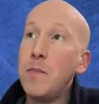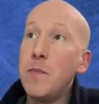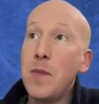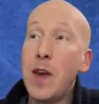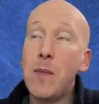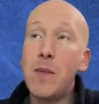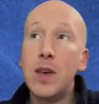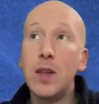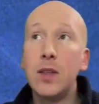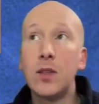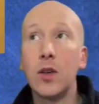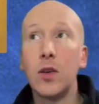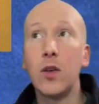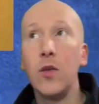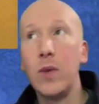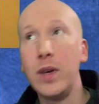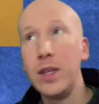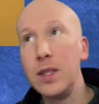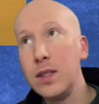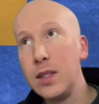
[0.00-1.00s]
maybe it's a
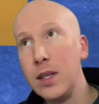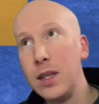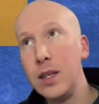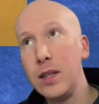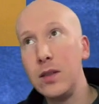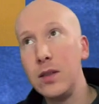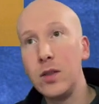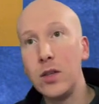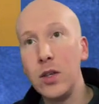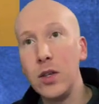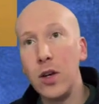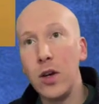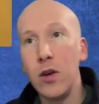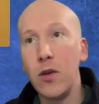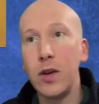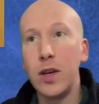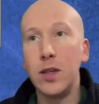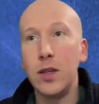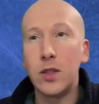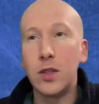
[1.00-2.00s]
coincidence,
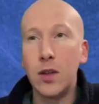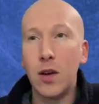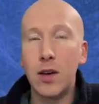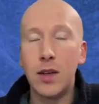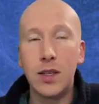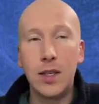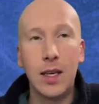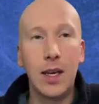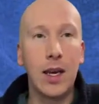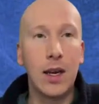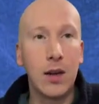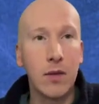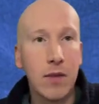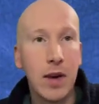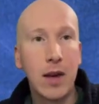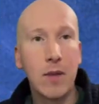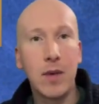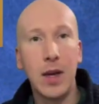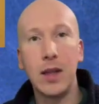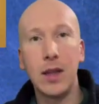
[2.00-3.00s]
he started to get it
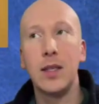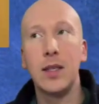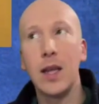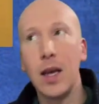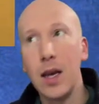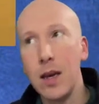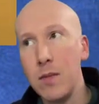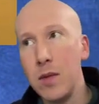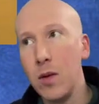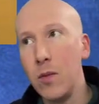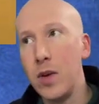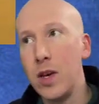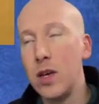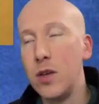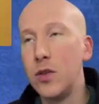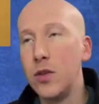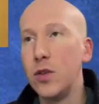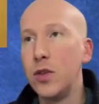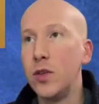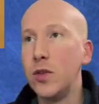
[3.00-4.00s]
right about the time that we
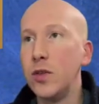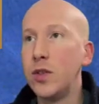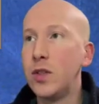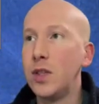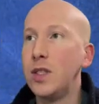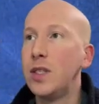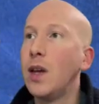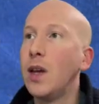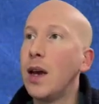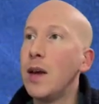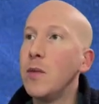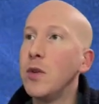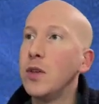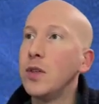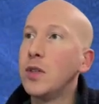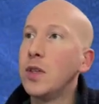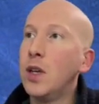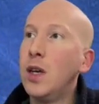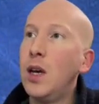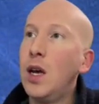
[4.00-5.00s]
introduced the
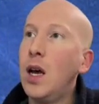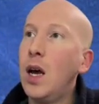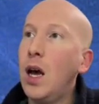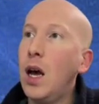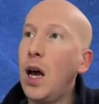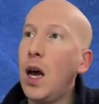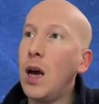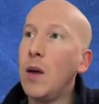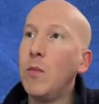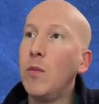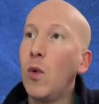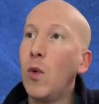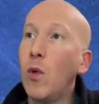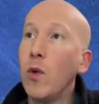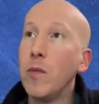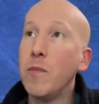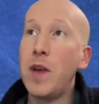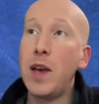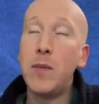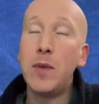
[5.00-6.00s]
timers.
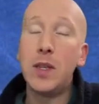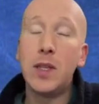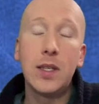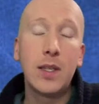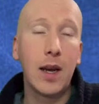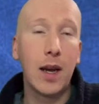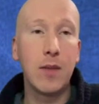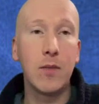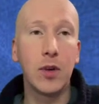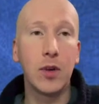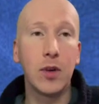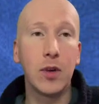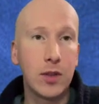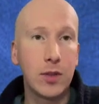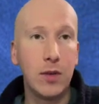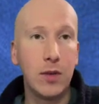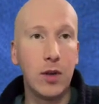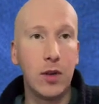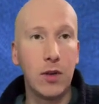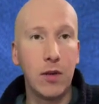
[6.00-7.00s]
Or maybe the
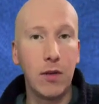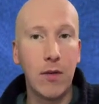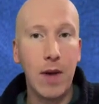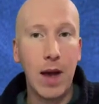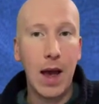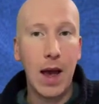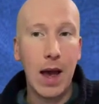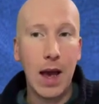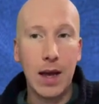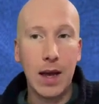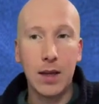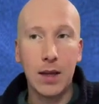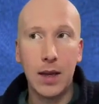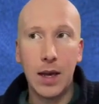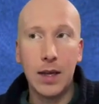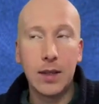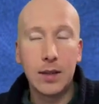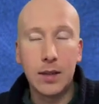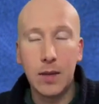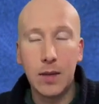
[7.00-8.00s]
timers,
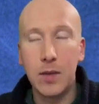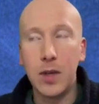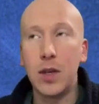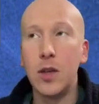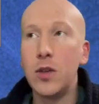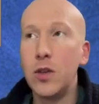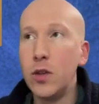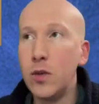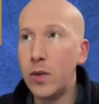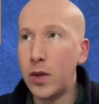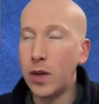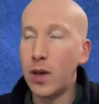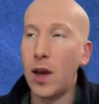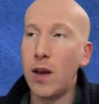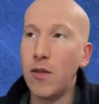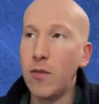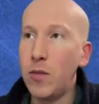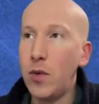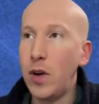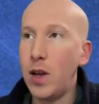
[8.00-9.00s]
had something to do with
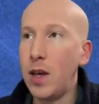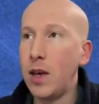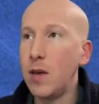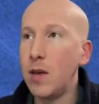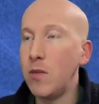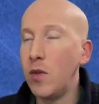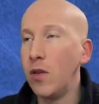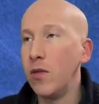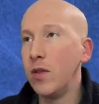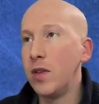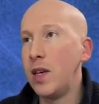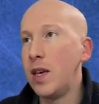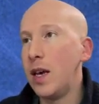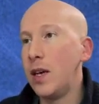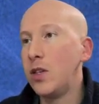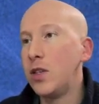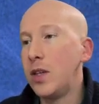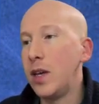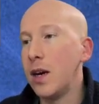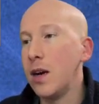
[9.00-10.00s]
kind of putting him over the
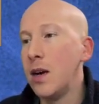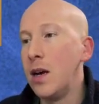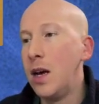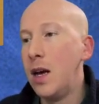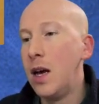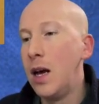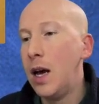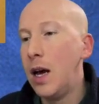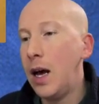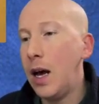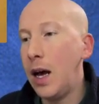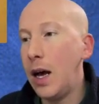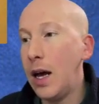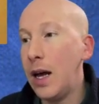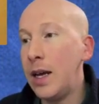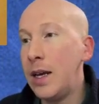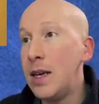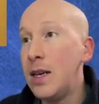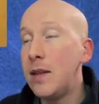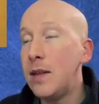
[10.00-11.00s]
edge there.
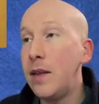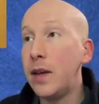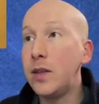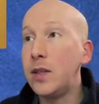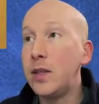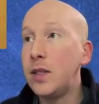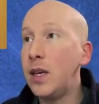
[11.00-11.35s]
That